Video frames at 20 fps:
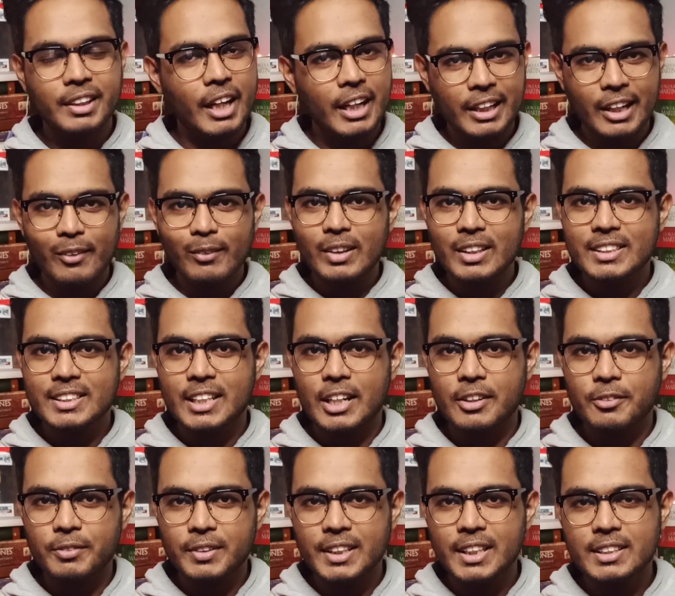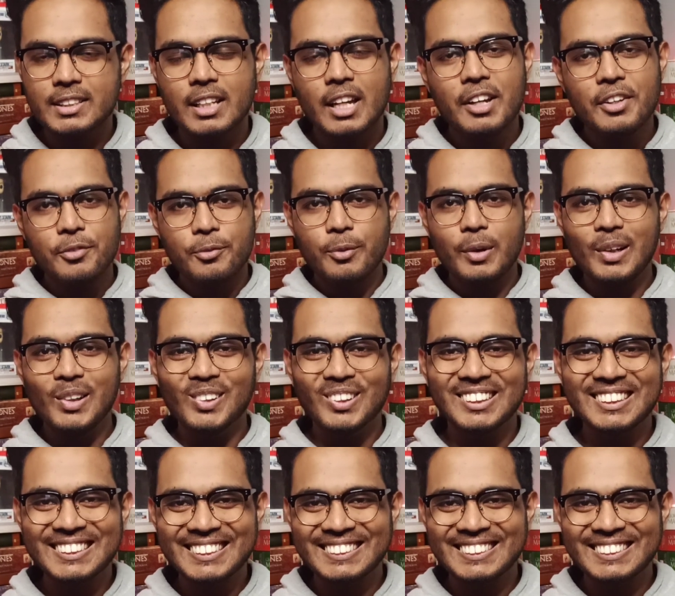And now let's start with this video.